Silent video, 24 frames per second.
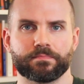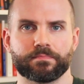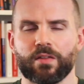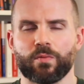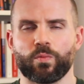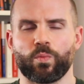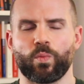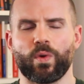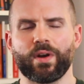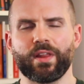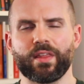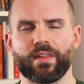
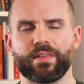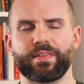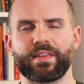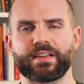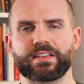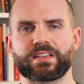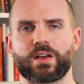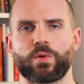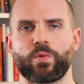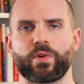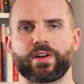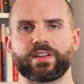One of the
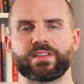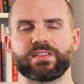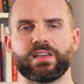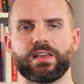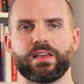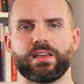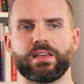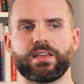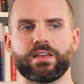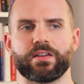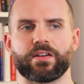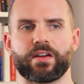things I want to say
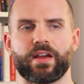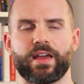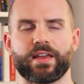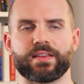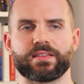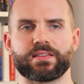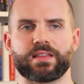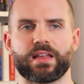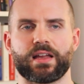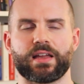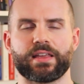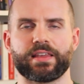here
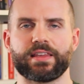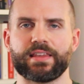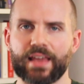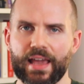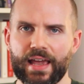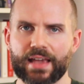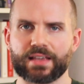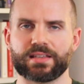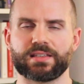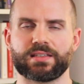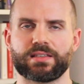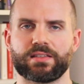is that
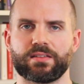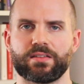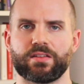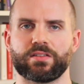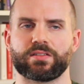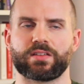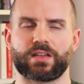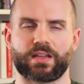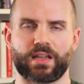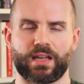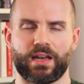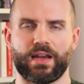yes,
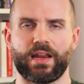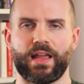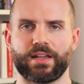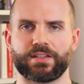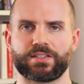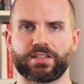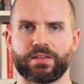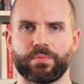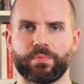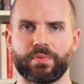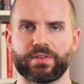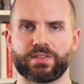there's a
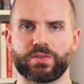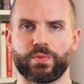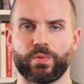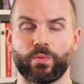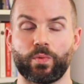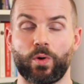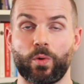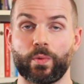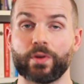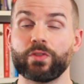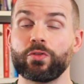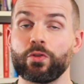connection between
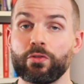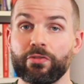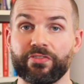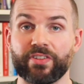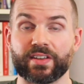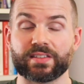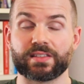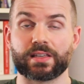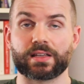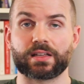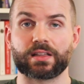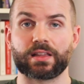what we do
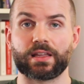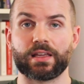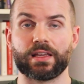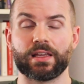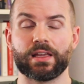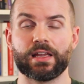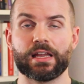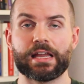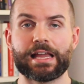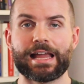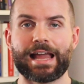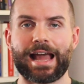physically
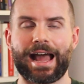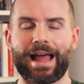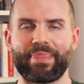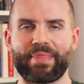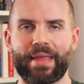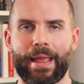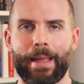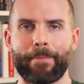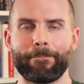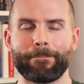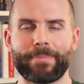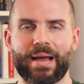and
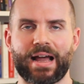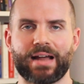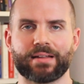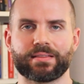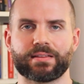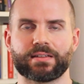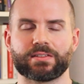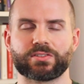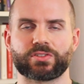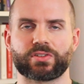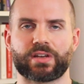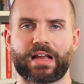the impact
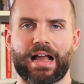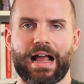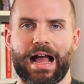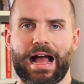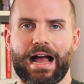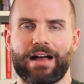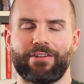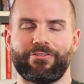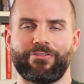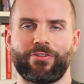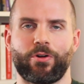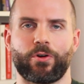that it's going to
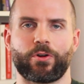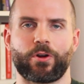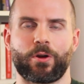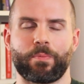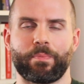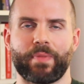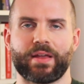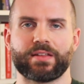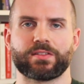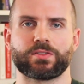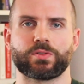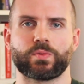have on our
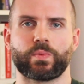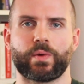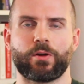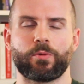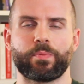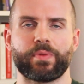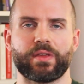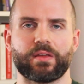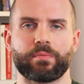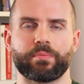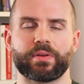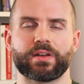mental
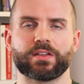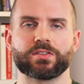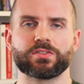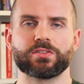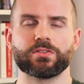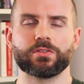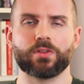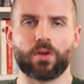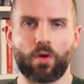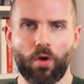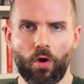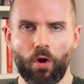well-being, but it's
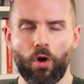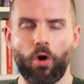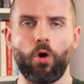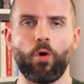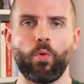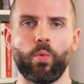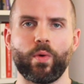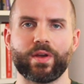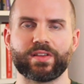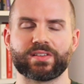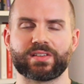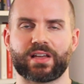not
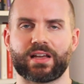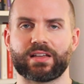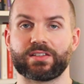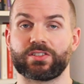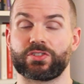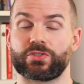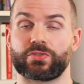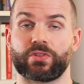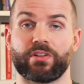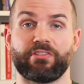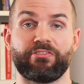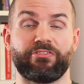always as
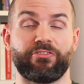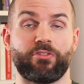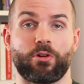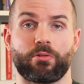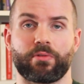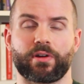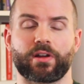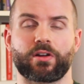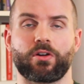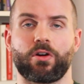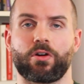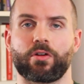
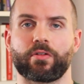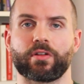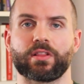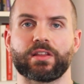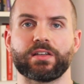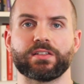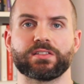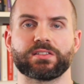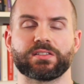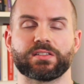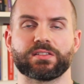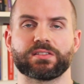straightforward a
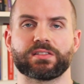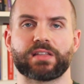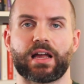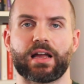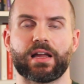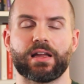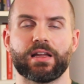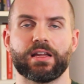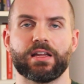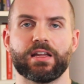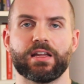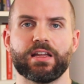correlation as that.
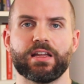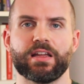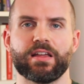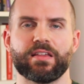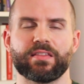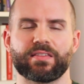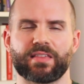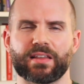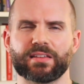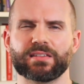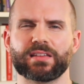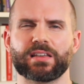
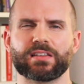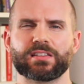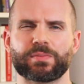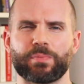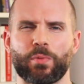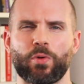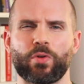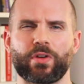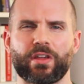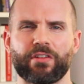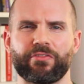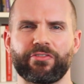Things like
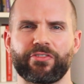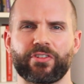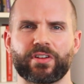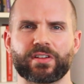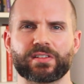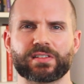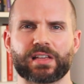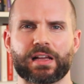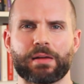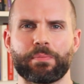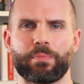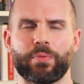smoking, for
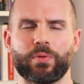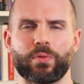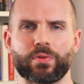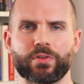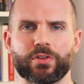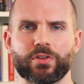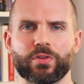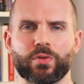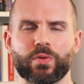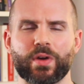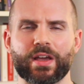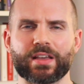example,
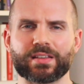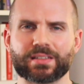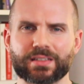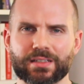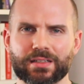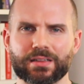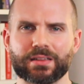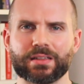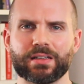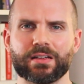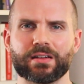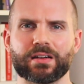it's
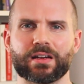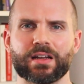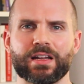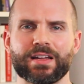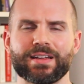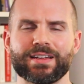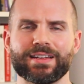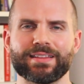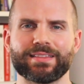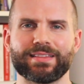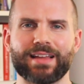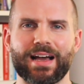clear
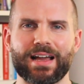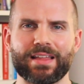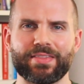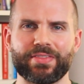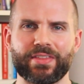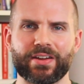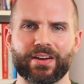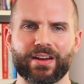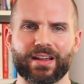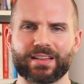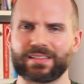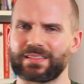that
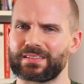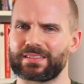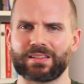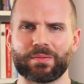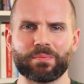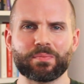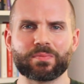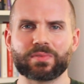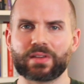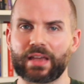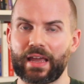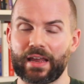there is
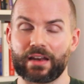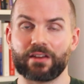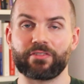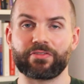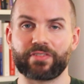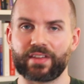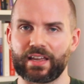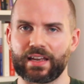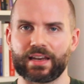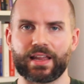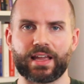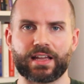some kind of
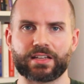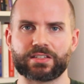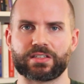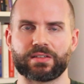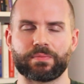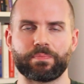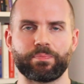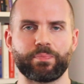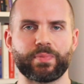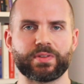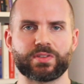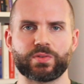
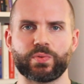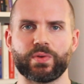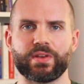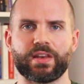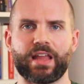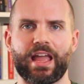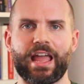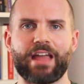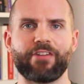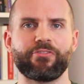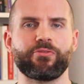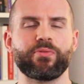connection between
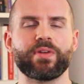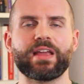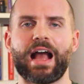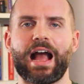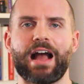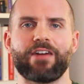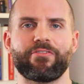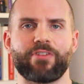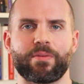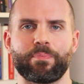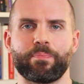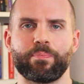if we
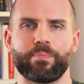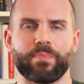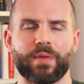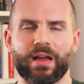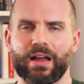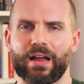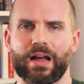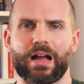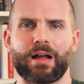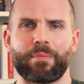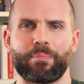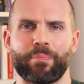have
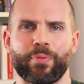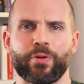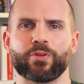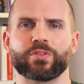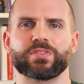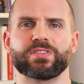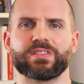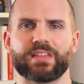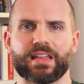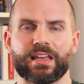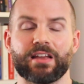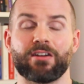a poor
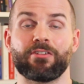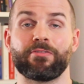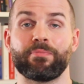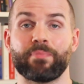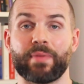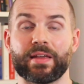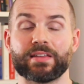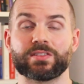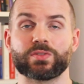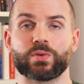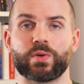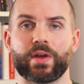state of
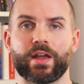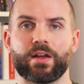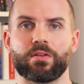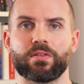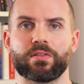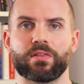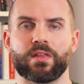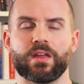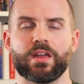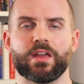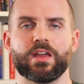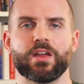mental
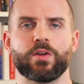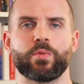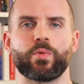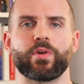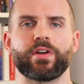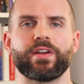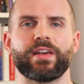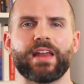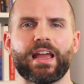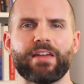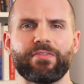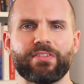health, we're
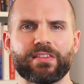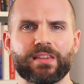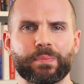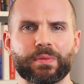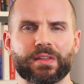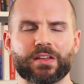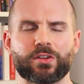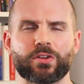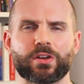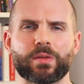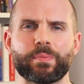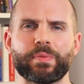
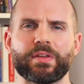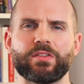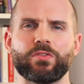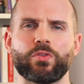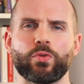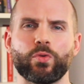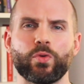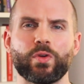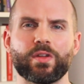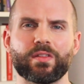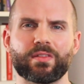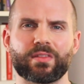inevitably going to be
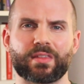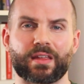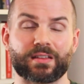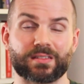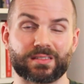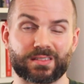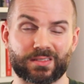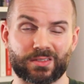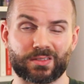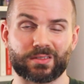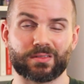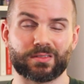doing things
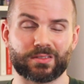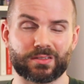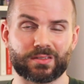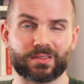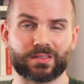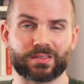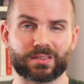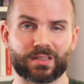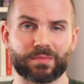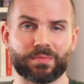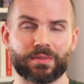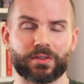to
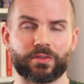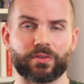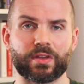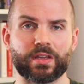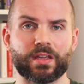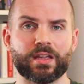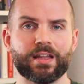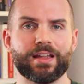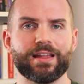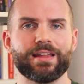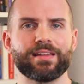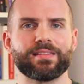some
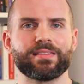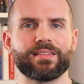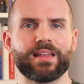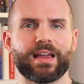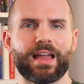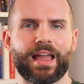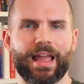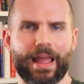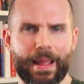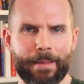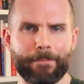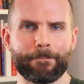degree
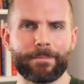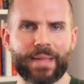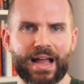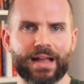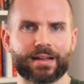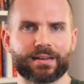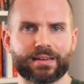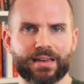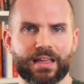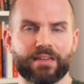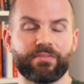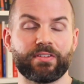that
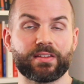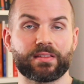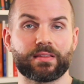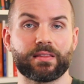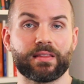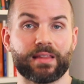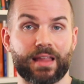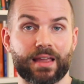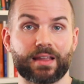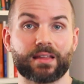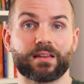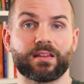impact
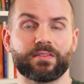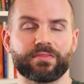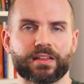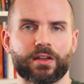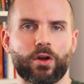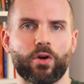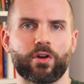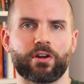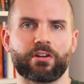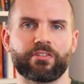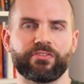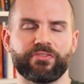negatively
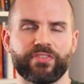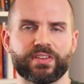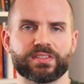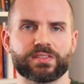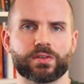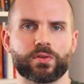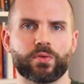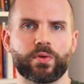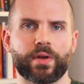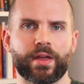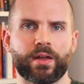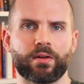on our
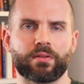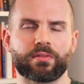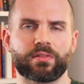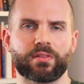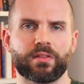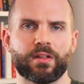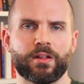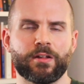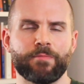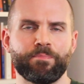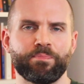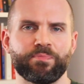physical health.
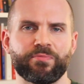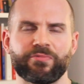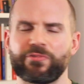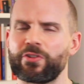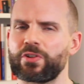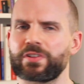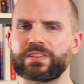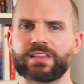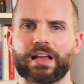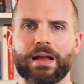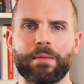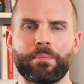For
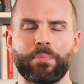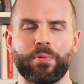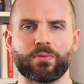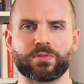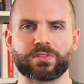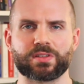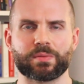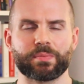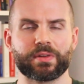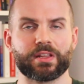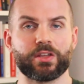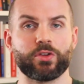example,
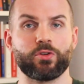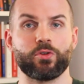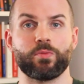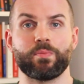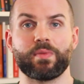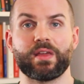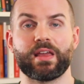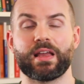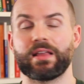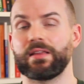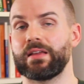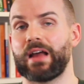somebody who
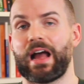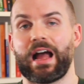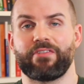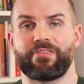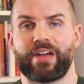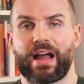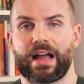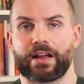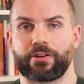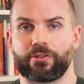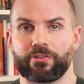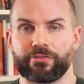may have
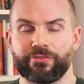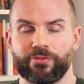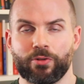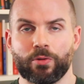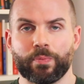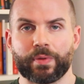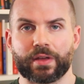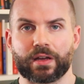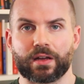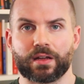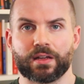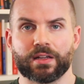
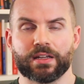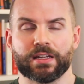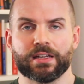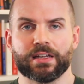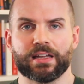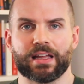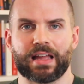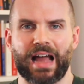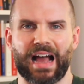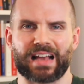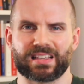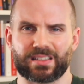agoraphobia
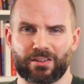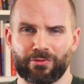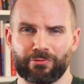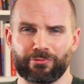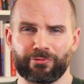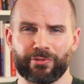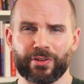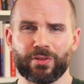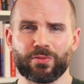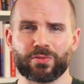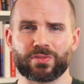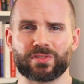has a
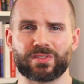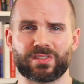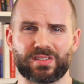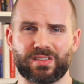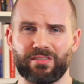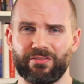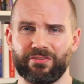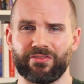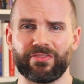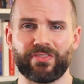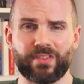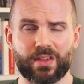real
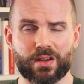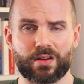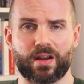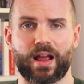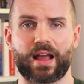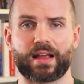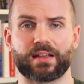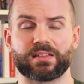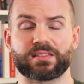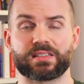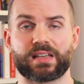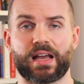severe
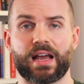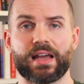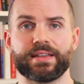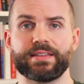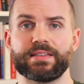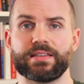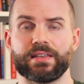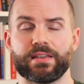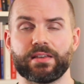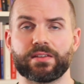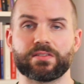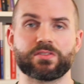
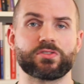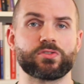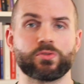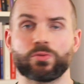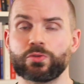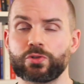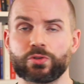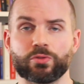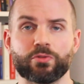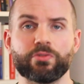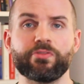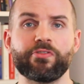anxiety and
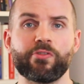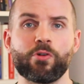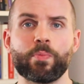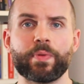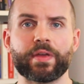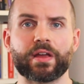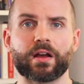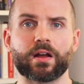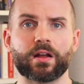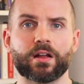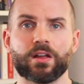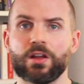social
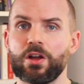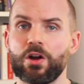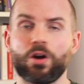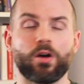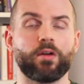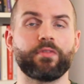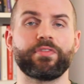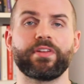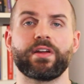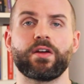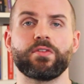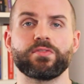phobia
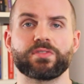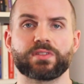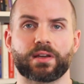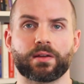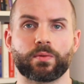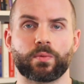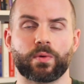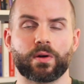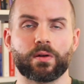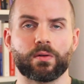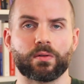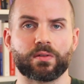of the outside
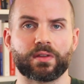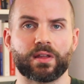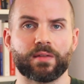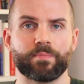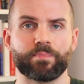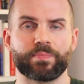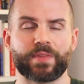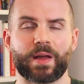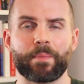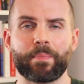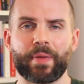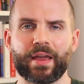world.
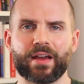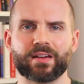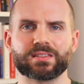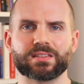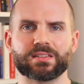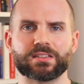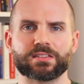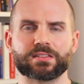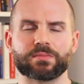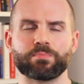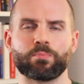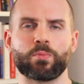That
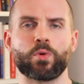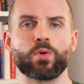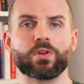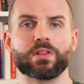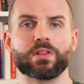person is more